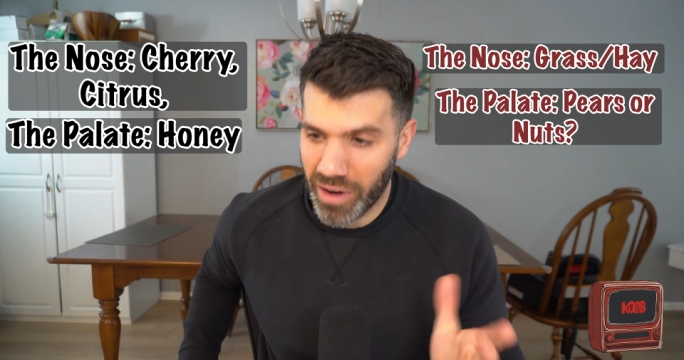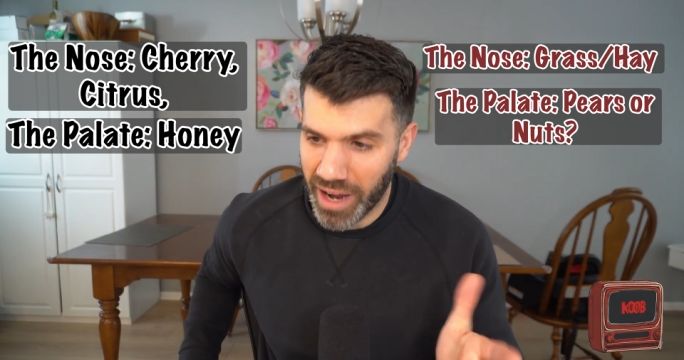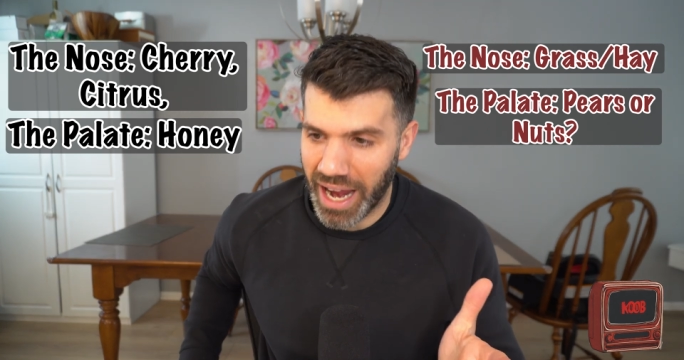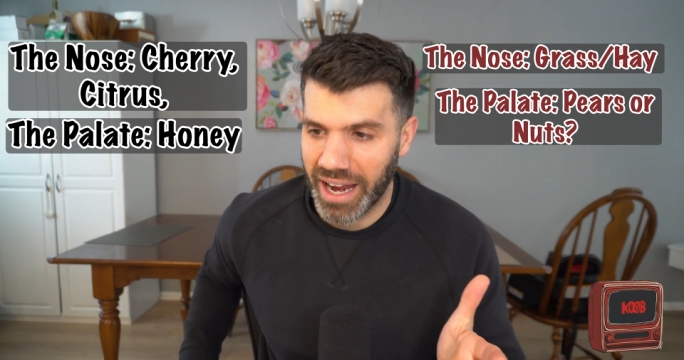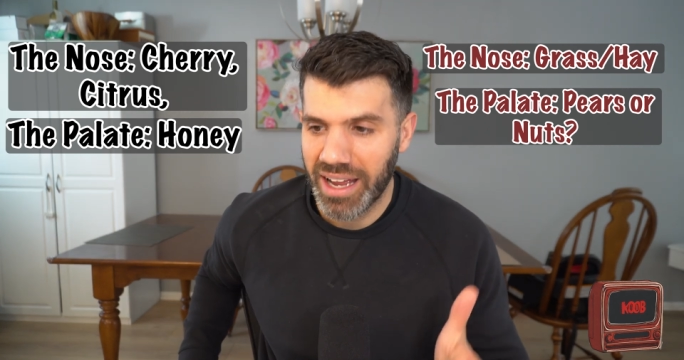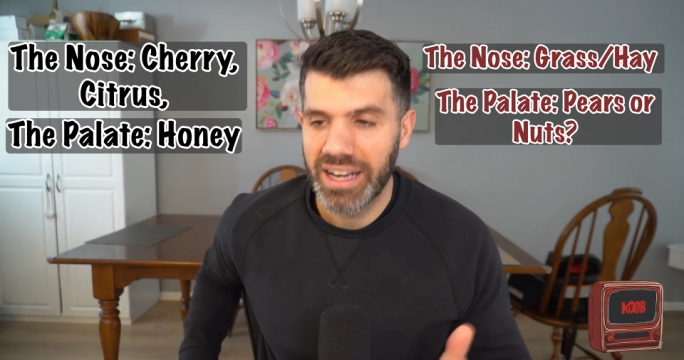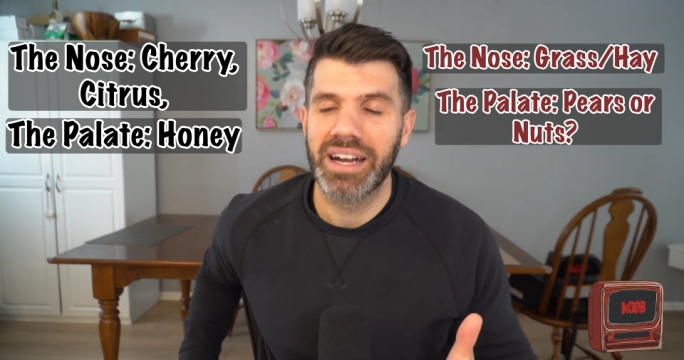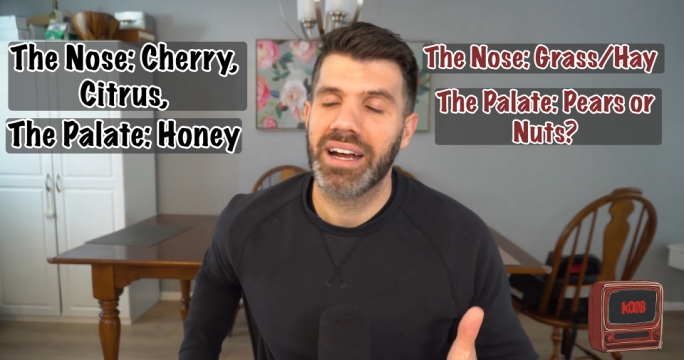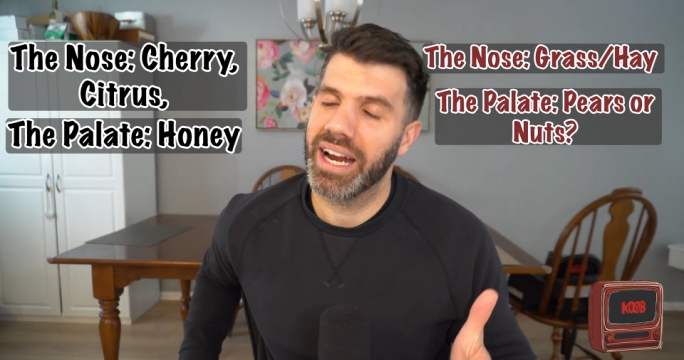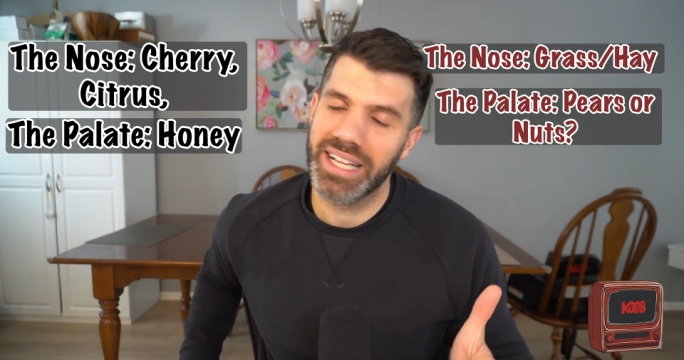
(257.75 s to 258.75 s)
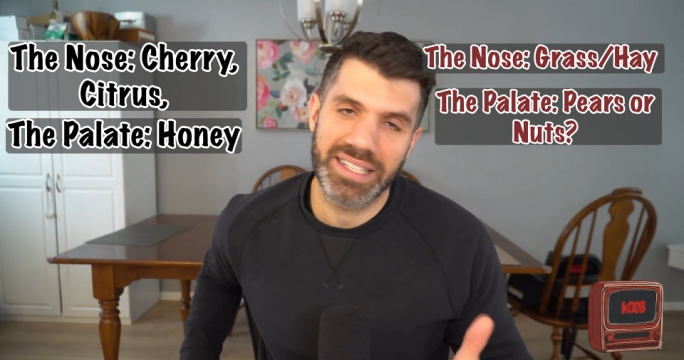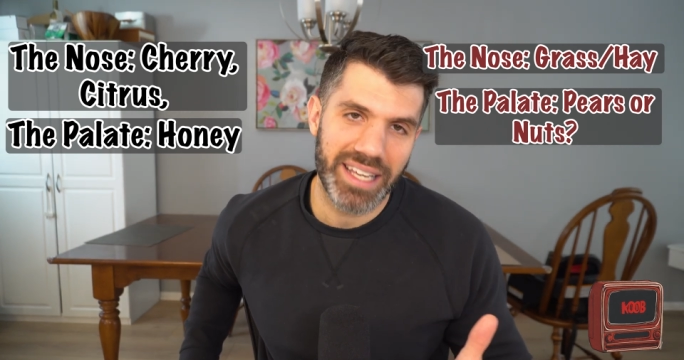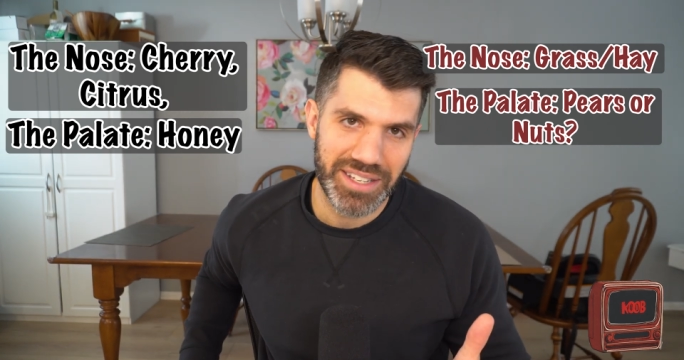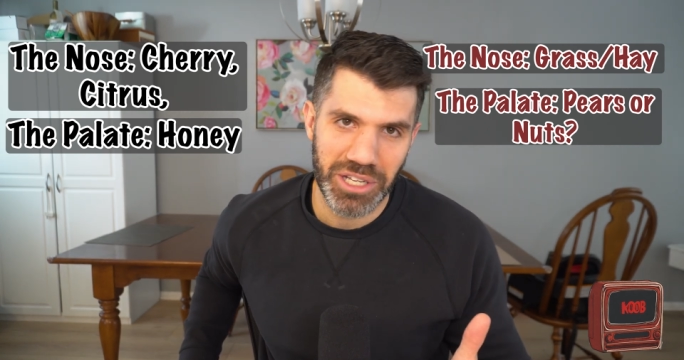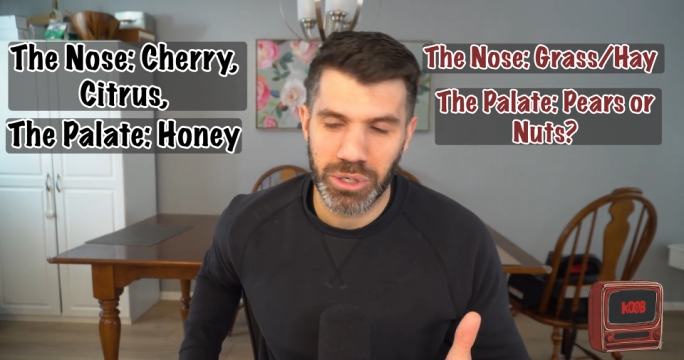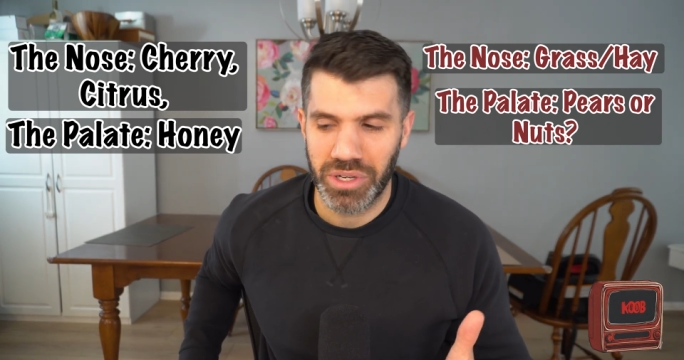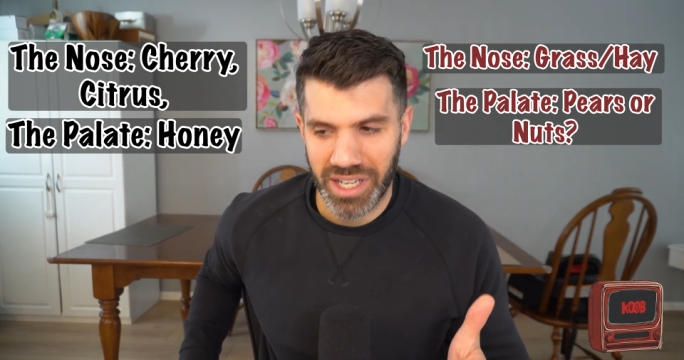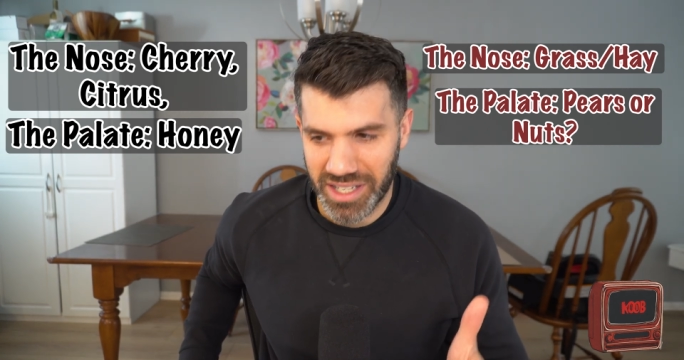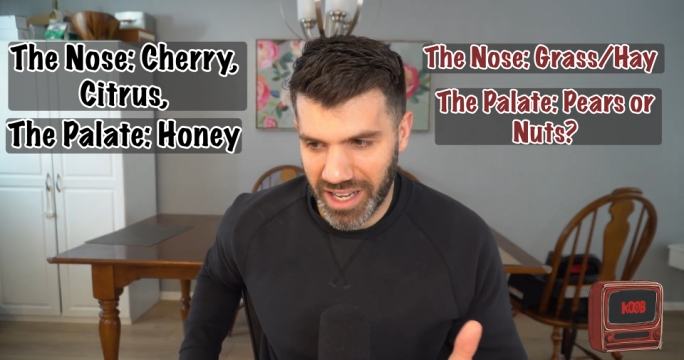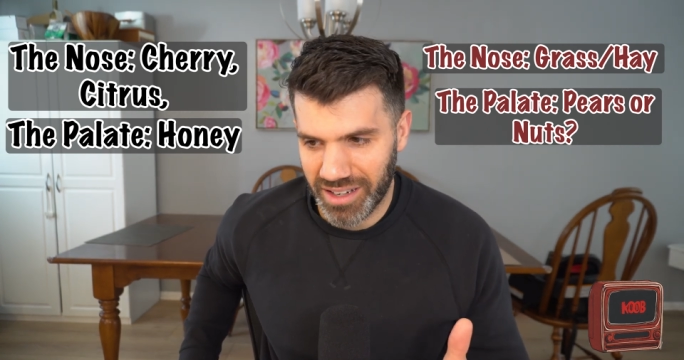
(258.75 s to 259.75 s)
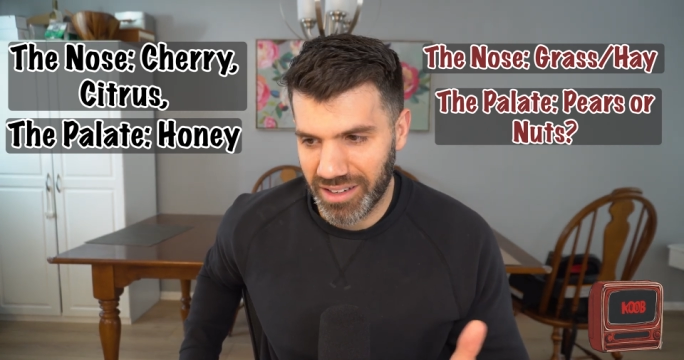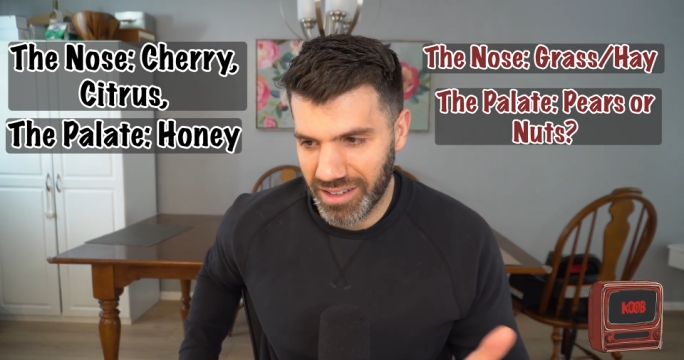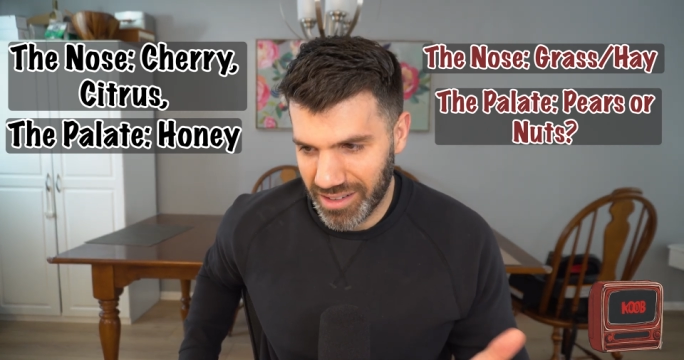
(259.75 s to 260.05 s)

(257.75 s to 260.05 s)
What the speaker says: Okay, I didn't say a citrus. I said